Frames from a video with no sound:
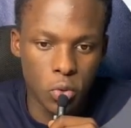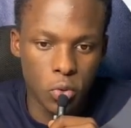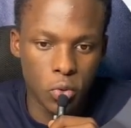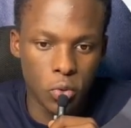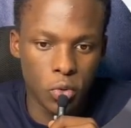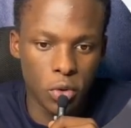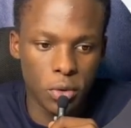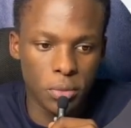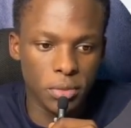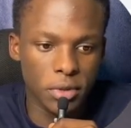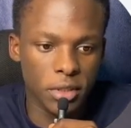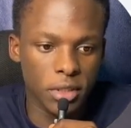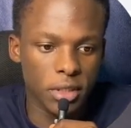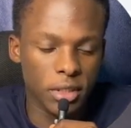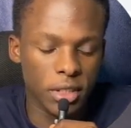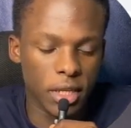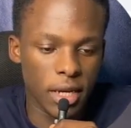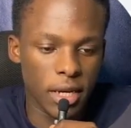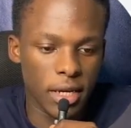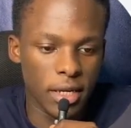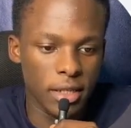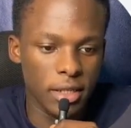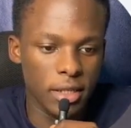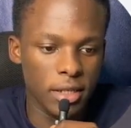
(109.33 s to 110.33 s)

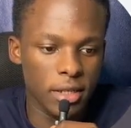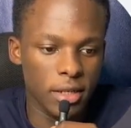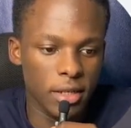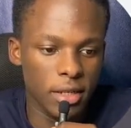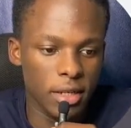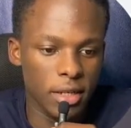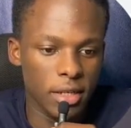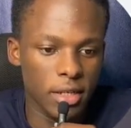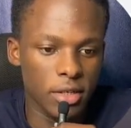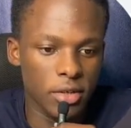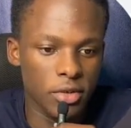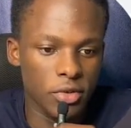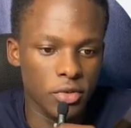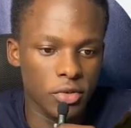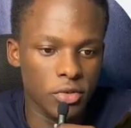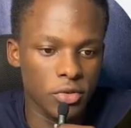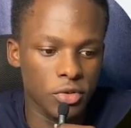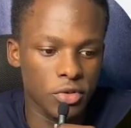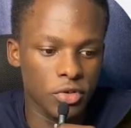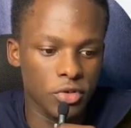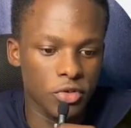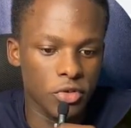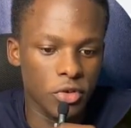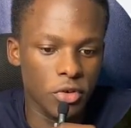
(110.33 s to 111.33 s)
website, and you
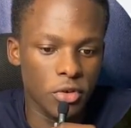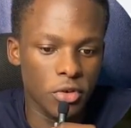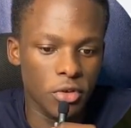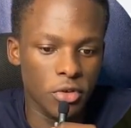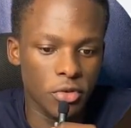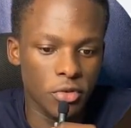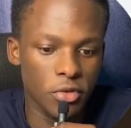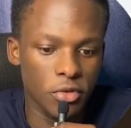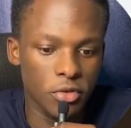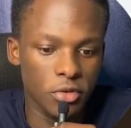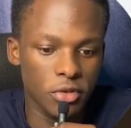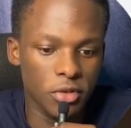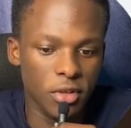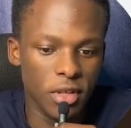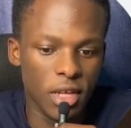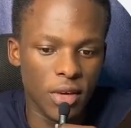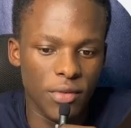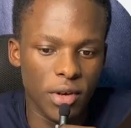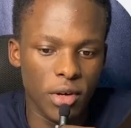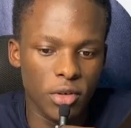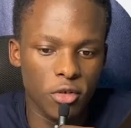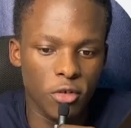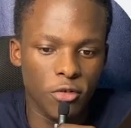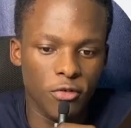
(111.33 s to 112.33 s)
could scroll through. So they have
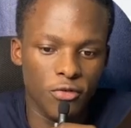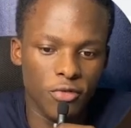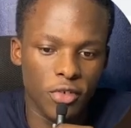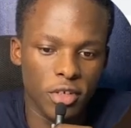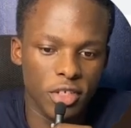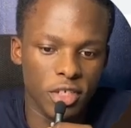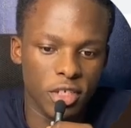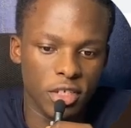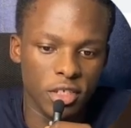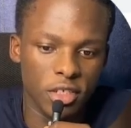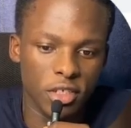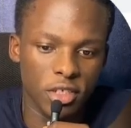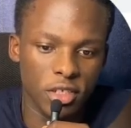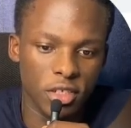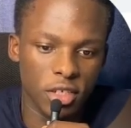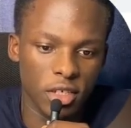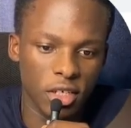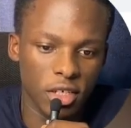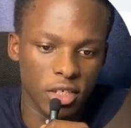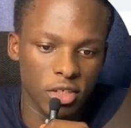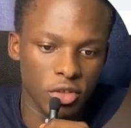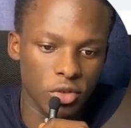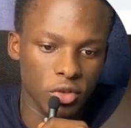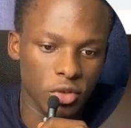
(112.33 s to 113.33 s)
a lot of features here,
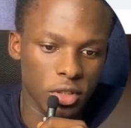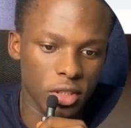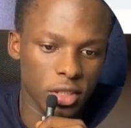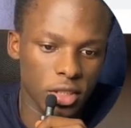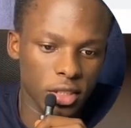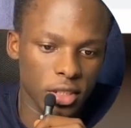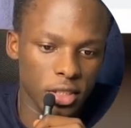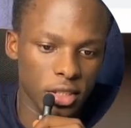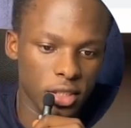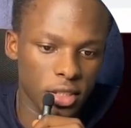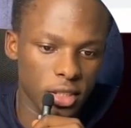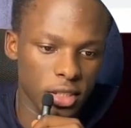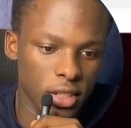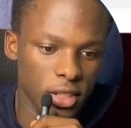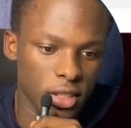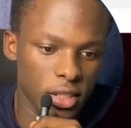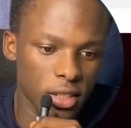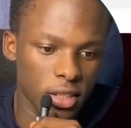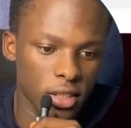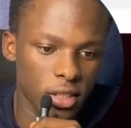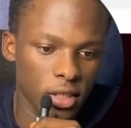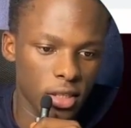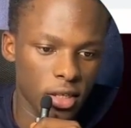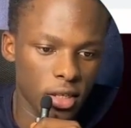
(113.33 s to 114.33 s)
as you can
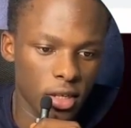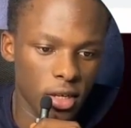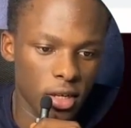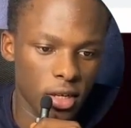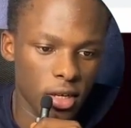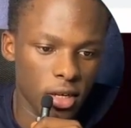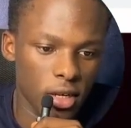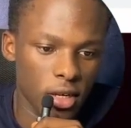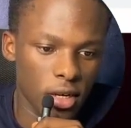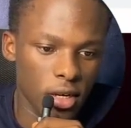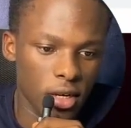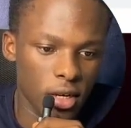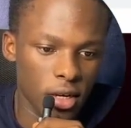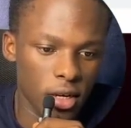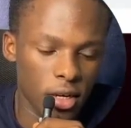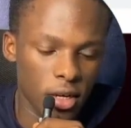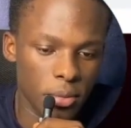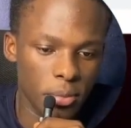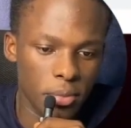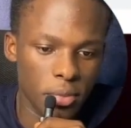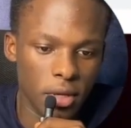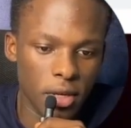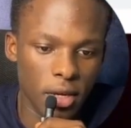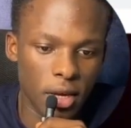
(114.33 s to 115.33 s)
see.
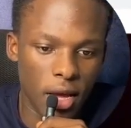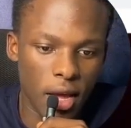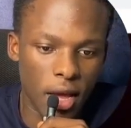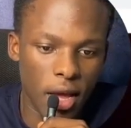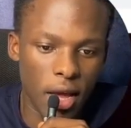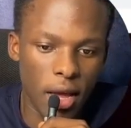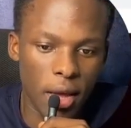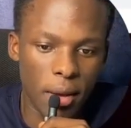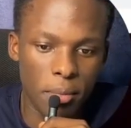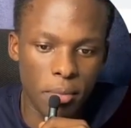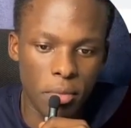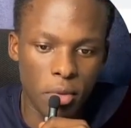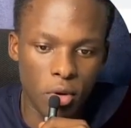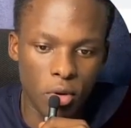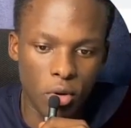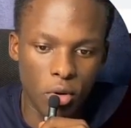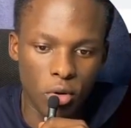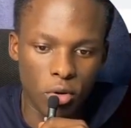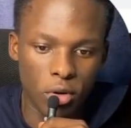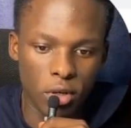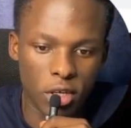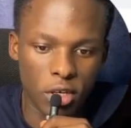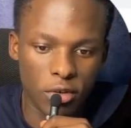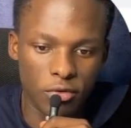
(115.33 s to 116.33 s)
API,
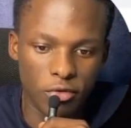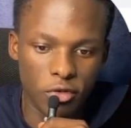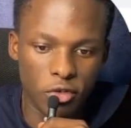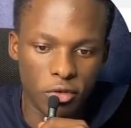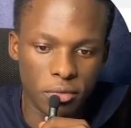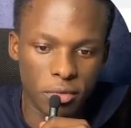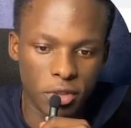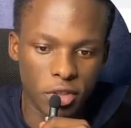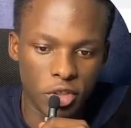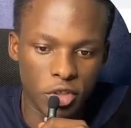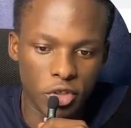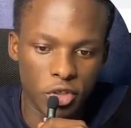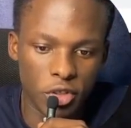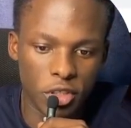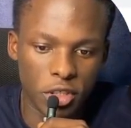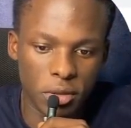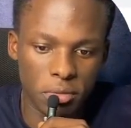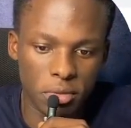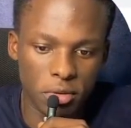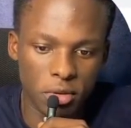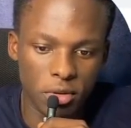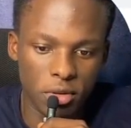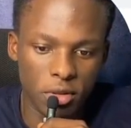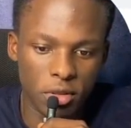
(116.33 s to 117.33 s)
blog, information
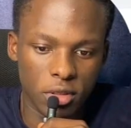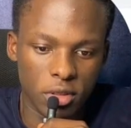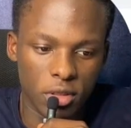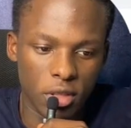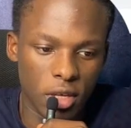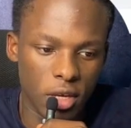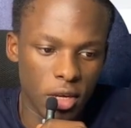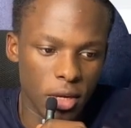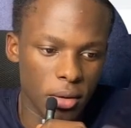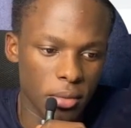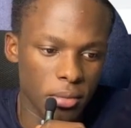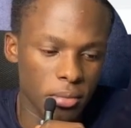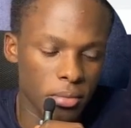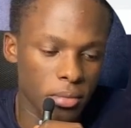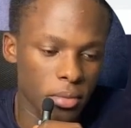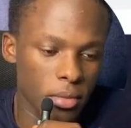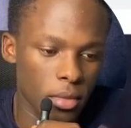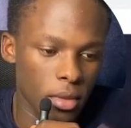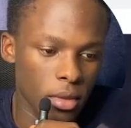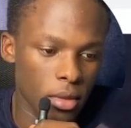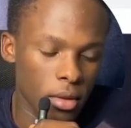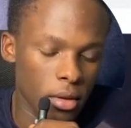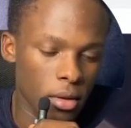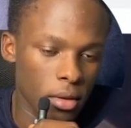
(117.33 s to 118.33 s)
about them.
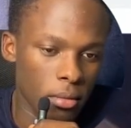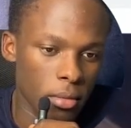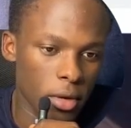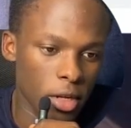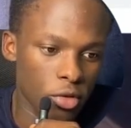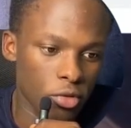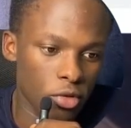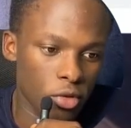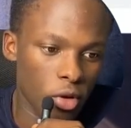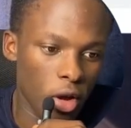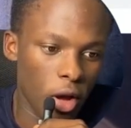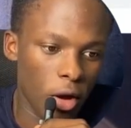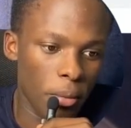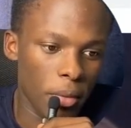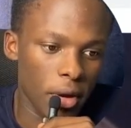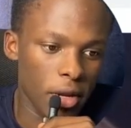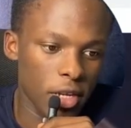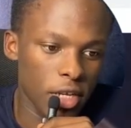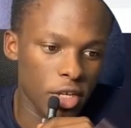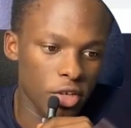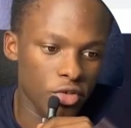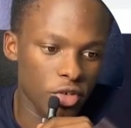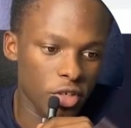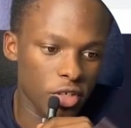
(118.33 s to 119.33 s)
But our main
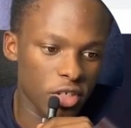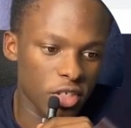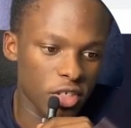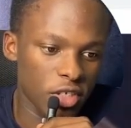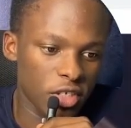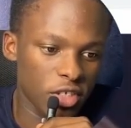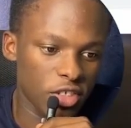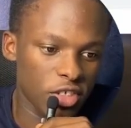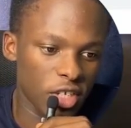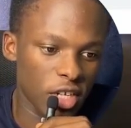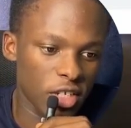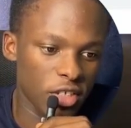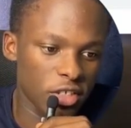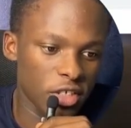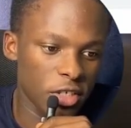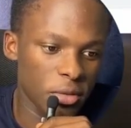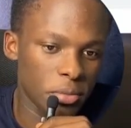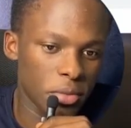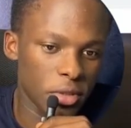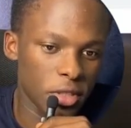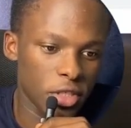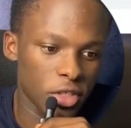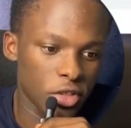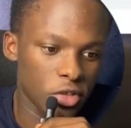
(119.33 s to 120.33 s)
interest is in
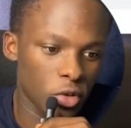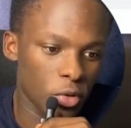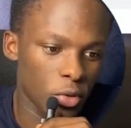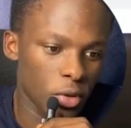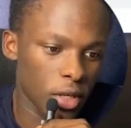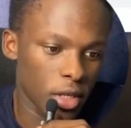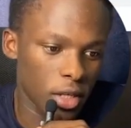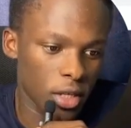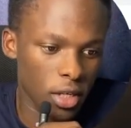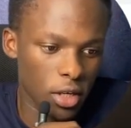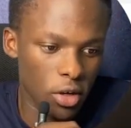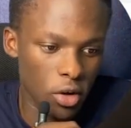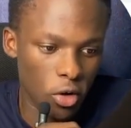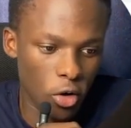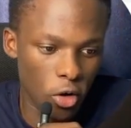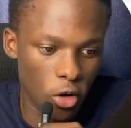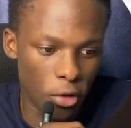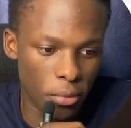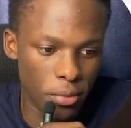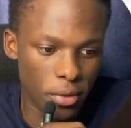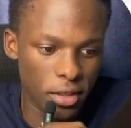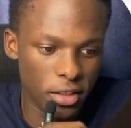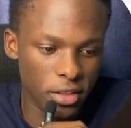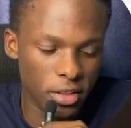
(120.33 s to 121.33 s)
ChatGPT, so we
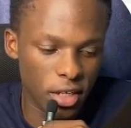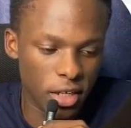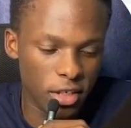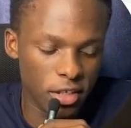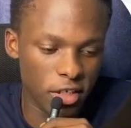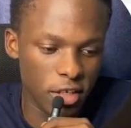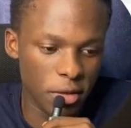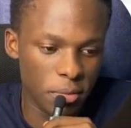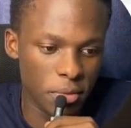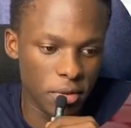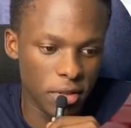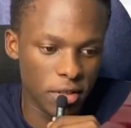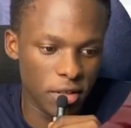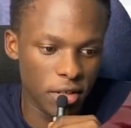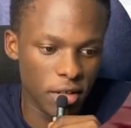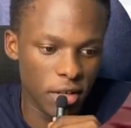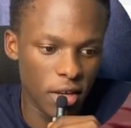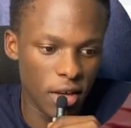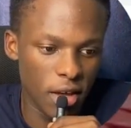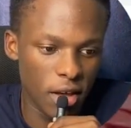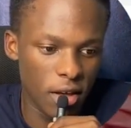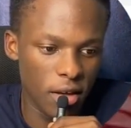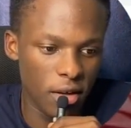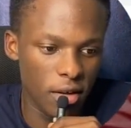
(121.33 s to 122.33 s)
open ChatGPT
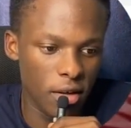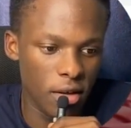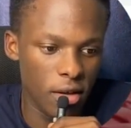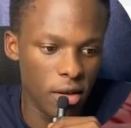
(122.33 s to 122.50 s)
here,